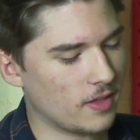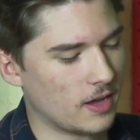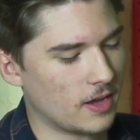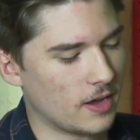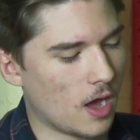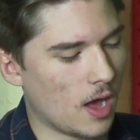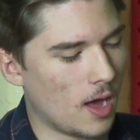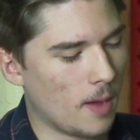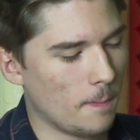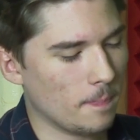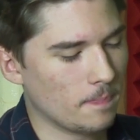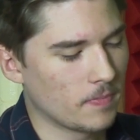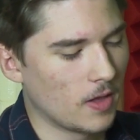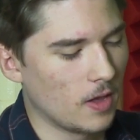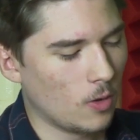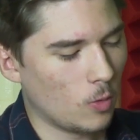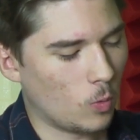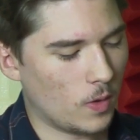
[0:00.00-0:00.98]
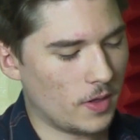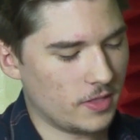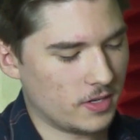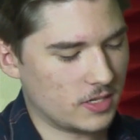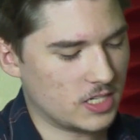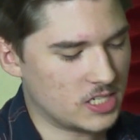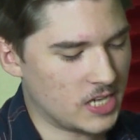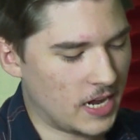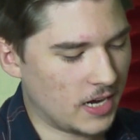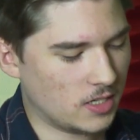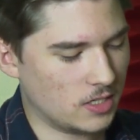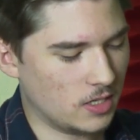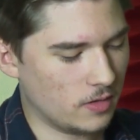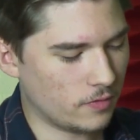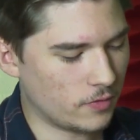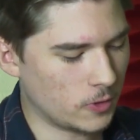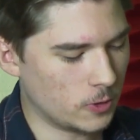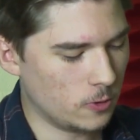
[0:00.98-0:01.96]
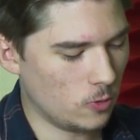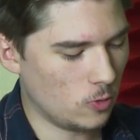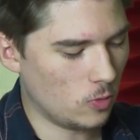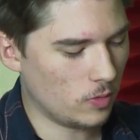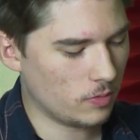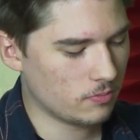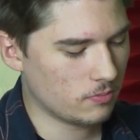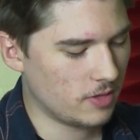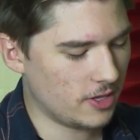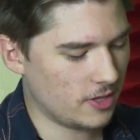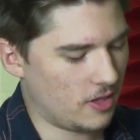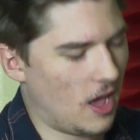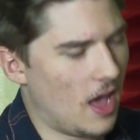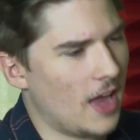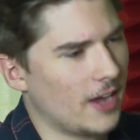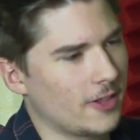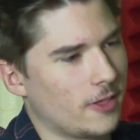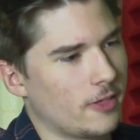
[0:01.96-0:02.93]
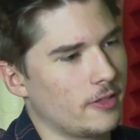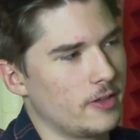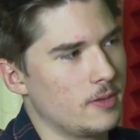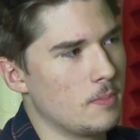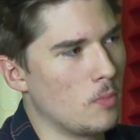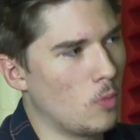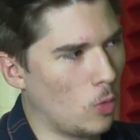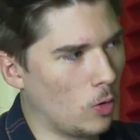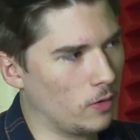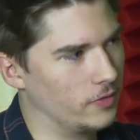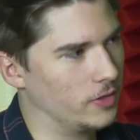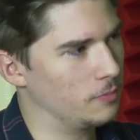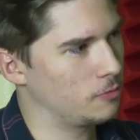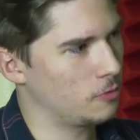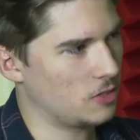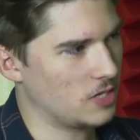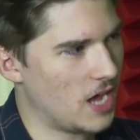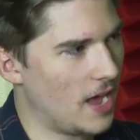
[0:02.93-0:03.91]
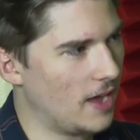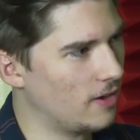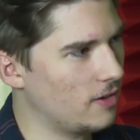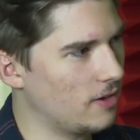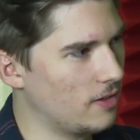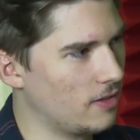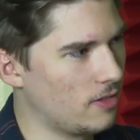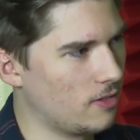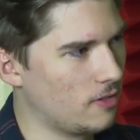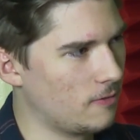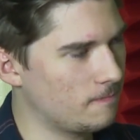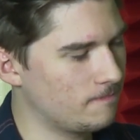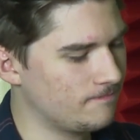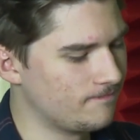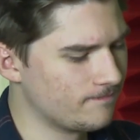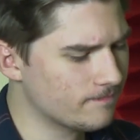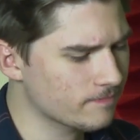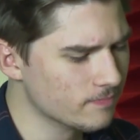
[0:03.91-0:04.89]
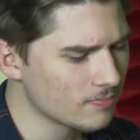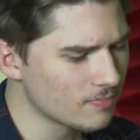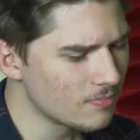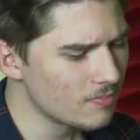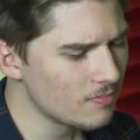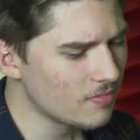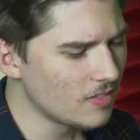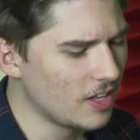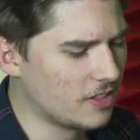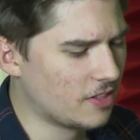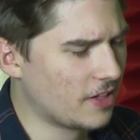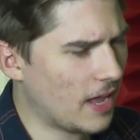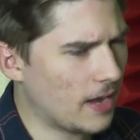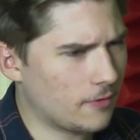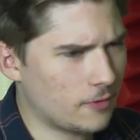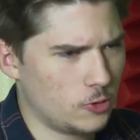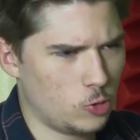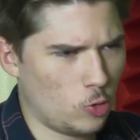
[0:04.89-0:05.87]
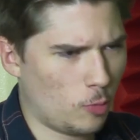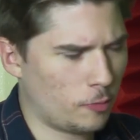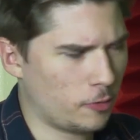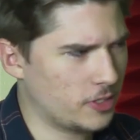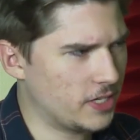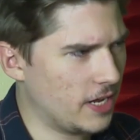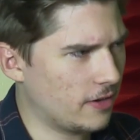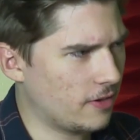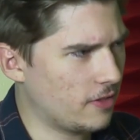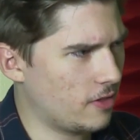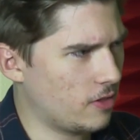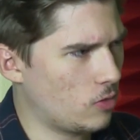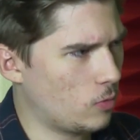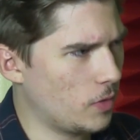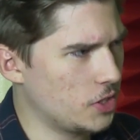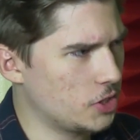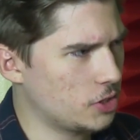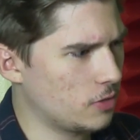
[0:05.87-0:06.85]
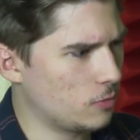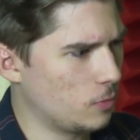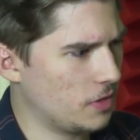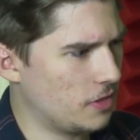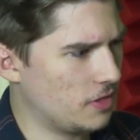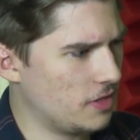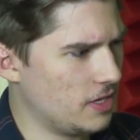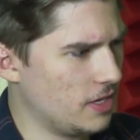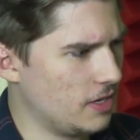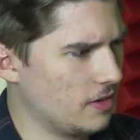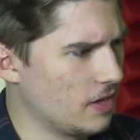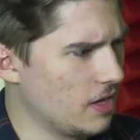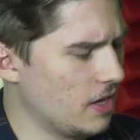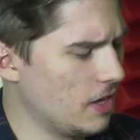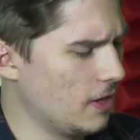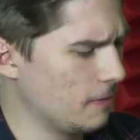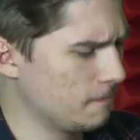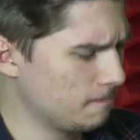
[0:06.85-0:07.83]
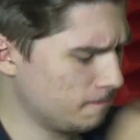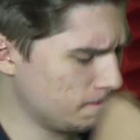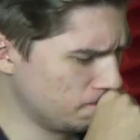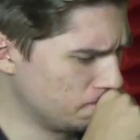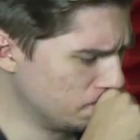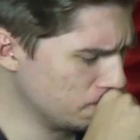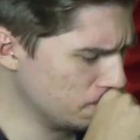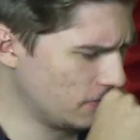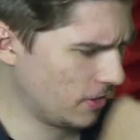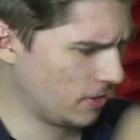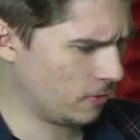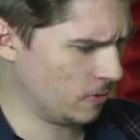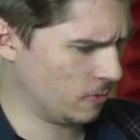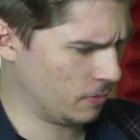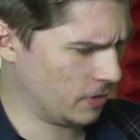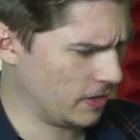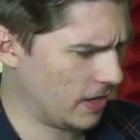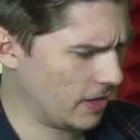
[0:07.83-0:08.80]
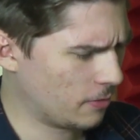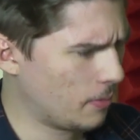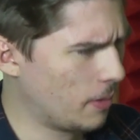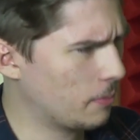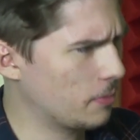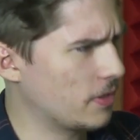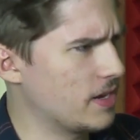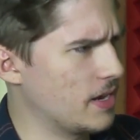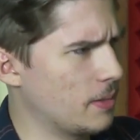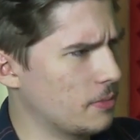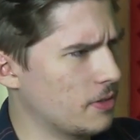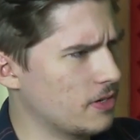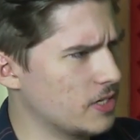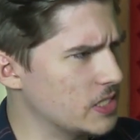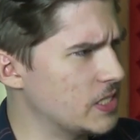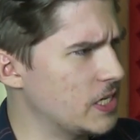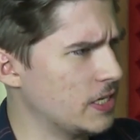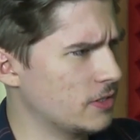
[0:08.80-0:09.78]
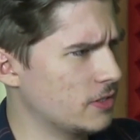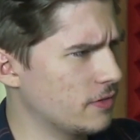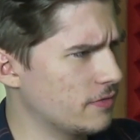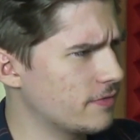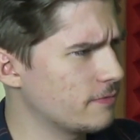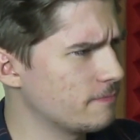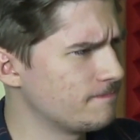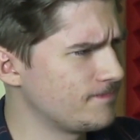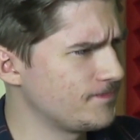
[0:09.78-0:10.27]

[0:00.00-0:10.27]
the detective, who is honestly more of the protagonist, it's kind of a dual protagonist situation with I don't remember the name of the detective.